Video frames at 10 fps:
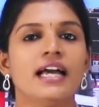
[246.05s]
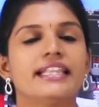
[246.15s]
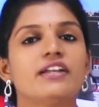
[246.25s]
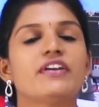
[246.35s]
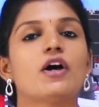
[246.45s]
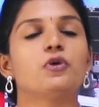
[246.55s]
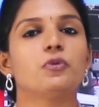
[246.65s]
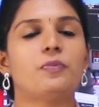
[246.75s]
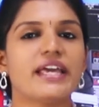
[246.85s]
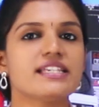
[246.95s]
then we have
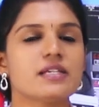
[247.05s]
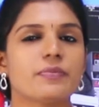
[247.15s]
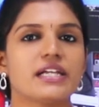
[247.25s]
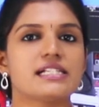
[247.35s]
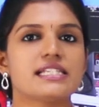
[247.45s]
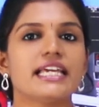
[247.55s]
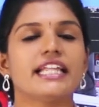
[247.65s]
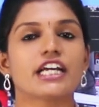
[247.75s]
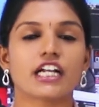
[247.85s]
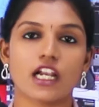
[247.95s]
to place the PLC
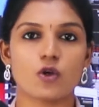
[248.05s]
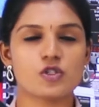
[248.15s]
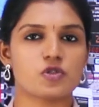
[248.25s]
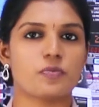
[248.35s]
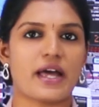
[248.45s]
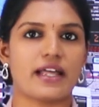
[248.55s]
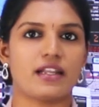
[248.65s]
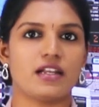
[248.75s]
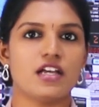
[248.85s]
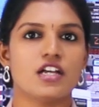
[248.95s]
in a closed
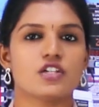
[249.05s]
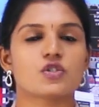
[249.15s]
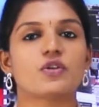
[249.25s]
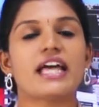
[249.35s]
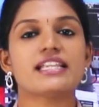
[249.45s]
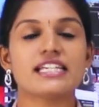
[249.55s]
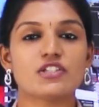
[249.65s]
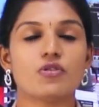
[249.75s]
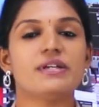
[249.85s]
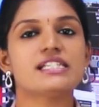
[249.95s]
panel so that it
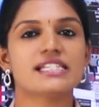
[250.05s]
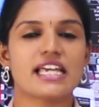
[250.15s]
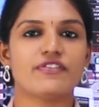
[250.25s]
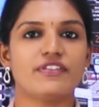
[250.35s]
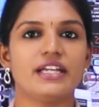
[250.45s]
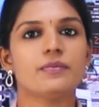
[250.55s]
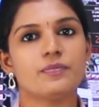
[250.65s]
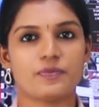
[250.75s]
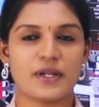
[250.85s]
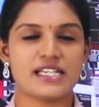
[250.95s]
will be safely
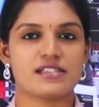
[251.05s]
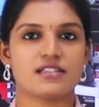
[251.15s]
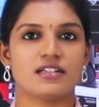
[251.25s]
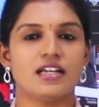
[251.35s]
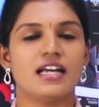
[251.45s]
placed.